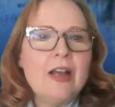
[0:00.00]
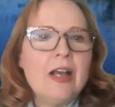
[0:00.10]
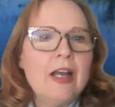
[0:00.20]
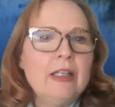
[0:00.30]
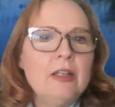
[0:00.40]

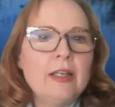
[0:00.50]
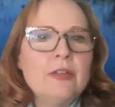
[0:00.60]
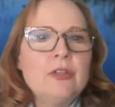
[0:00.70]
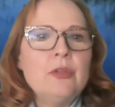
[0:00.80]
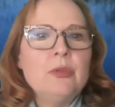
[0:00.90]
I'd
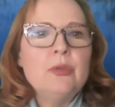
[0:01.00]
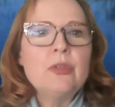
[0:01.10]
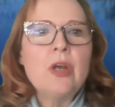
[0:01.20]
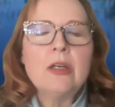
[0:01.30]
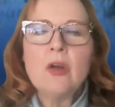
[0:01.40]
like to
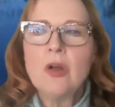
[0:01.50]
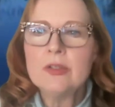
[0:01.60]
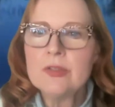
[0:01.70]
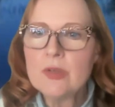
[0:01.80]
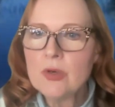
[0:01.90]
talk
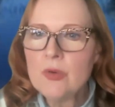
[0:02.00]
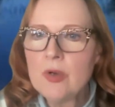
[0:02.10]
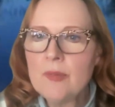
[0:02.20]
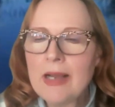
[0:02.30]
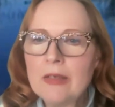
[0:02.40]
also
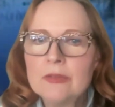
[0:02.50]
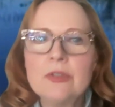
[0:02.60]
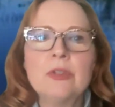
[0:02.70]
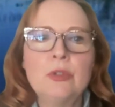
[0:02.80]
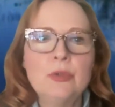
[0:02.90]
about
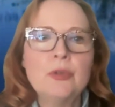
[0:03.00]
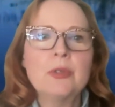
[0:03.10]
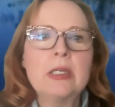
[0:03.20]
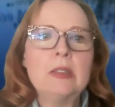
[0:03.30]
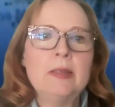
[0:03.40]
the lunar
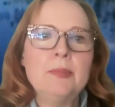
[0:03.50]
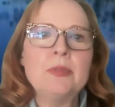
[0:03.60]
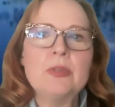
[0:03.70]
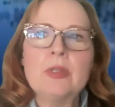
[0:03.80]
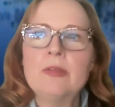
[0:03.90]

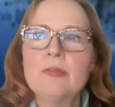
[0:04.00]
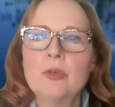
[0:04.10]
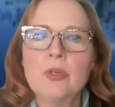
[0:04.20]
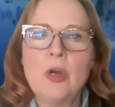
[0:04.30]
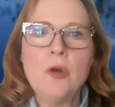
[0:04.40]
eclipse in
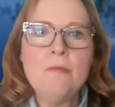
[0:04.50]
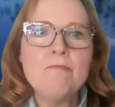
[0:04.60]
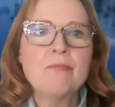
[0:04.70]
Virgo